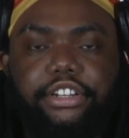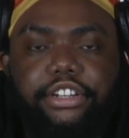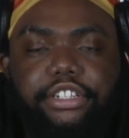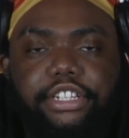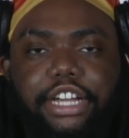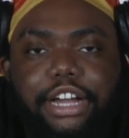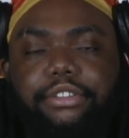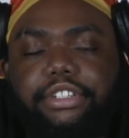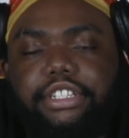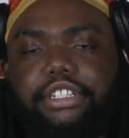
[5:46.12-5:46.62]

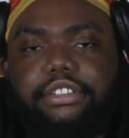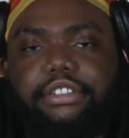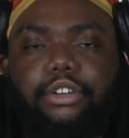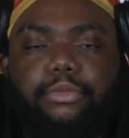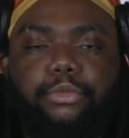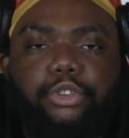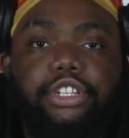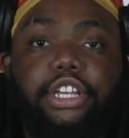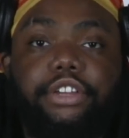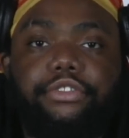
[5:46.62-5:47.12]
I was
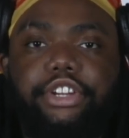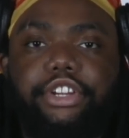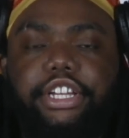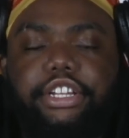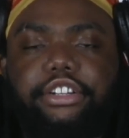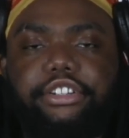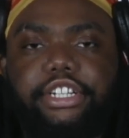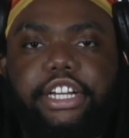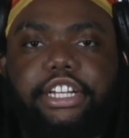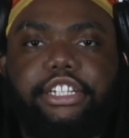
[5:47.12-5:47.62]
almost like
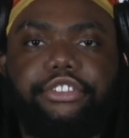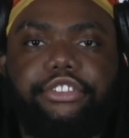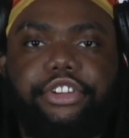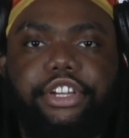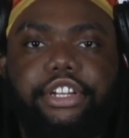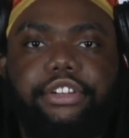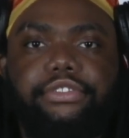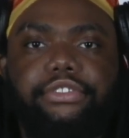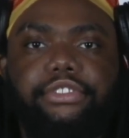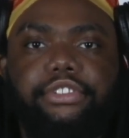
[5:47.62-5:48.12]
re-energized
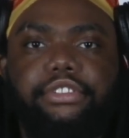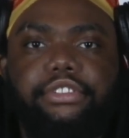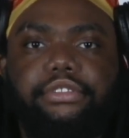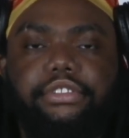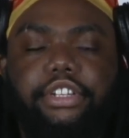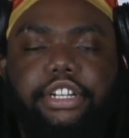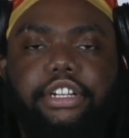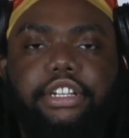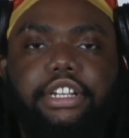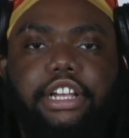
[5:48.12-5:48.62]
creatively,
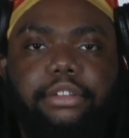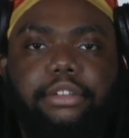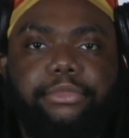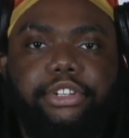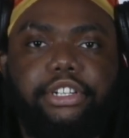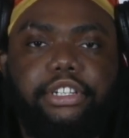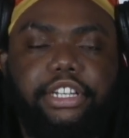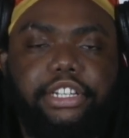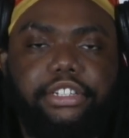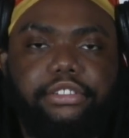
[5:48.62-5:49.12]
and it allowed me to
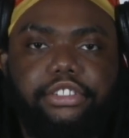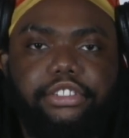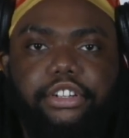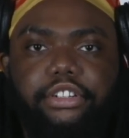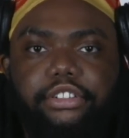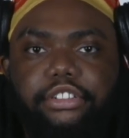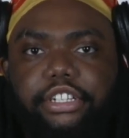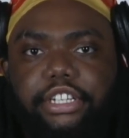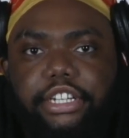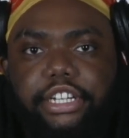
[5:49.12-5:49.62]
like start
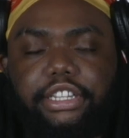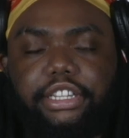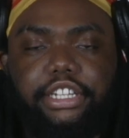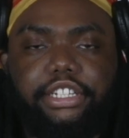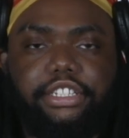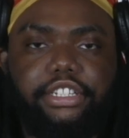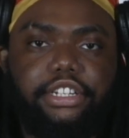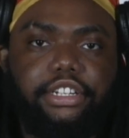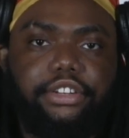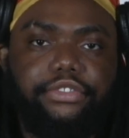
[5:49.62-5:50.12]
looking at things
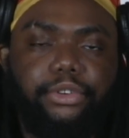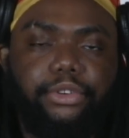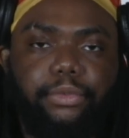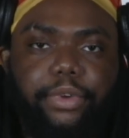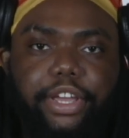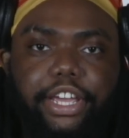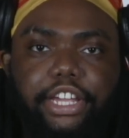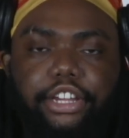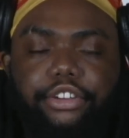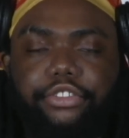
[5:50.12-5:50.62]
in a different
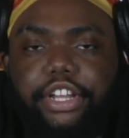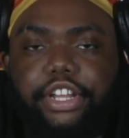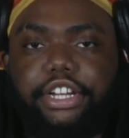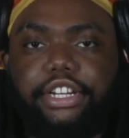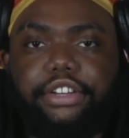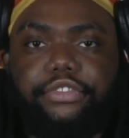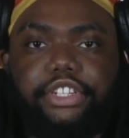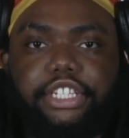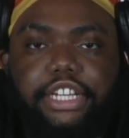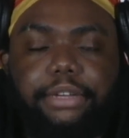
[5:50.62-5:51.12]
way, creating
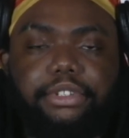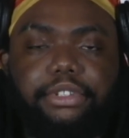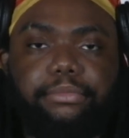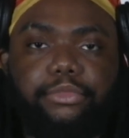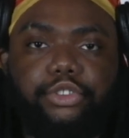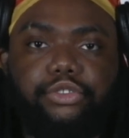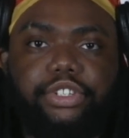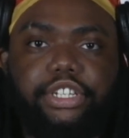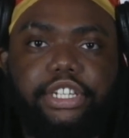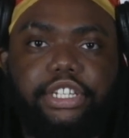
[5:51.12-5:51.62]
different types of
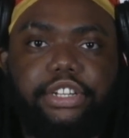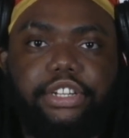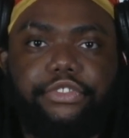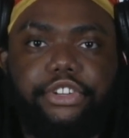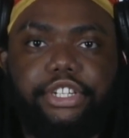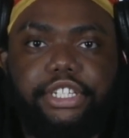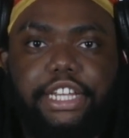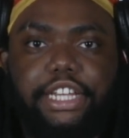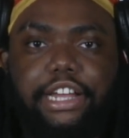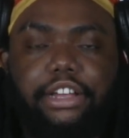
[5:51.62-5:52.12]
music,
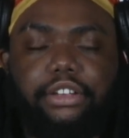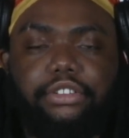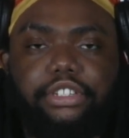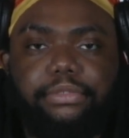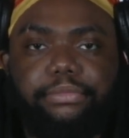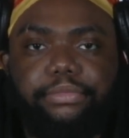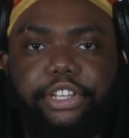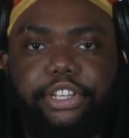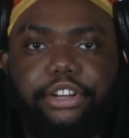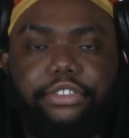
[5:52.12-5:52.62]
different sounds,
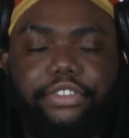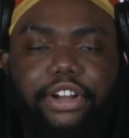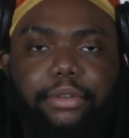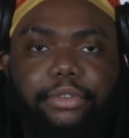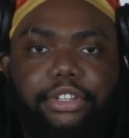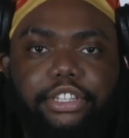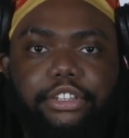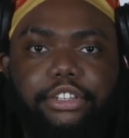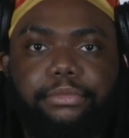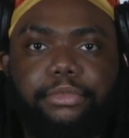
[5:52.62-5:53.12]
and playing around
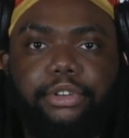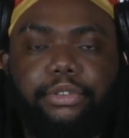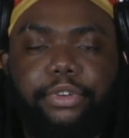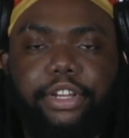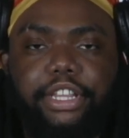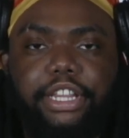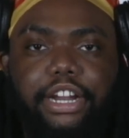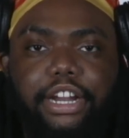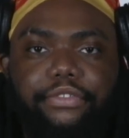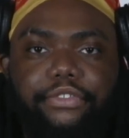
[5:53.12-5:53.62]
with them in a way
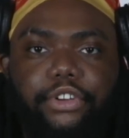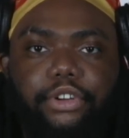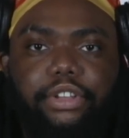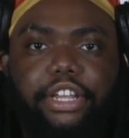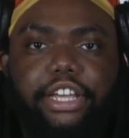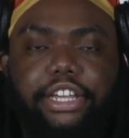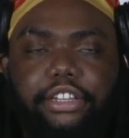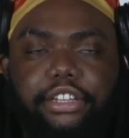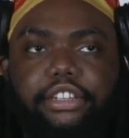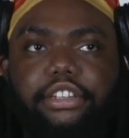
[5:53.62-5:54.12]
that I felt
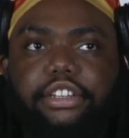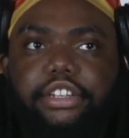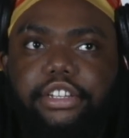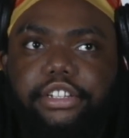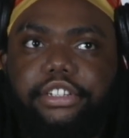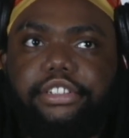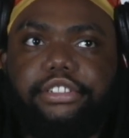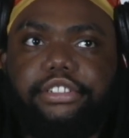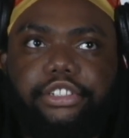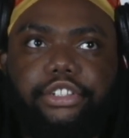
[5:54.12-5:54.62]
like,
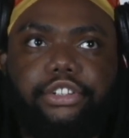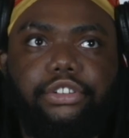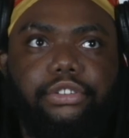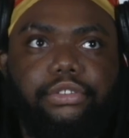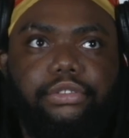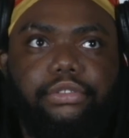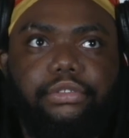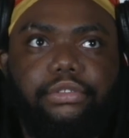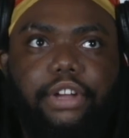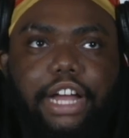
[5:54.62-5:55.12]
you know,
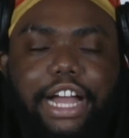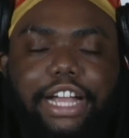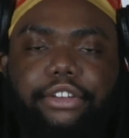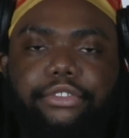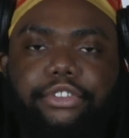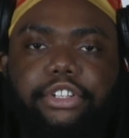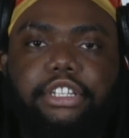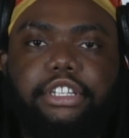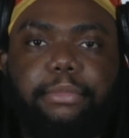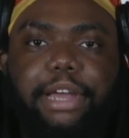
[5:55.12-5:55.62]
I could
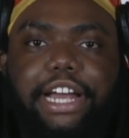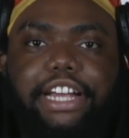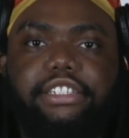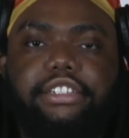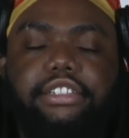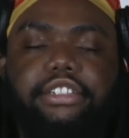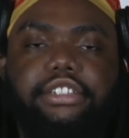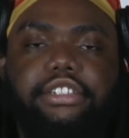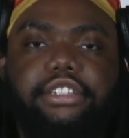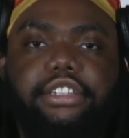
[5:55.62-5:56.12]
really master
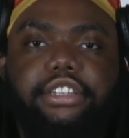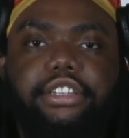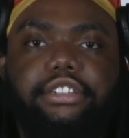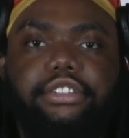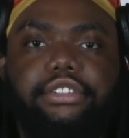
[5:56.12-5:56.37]
these things.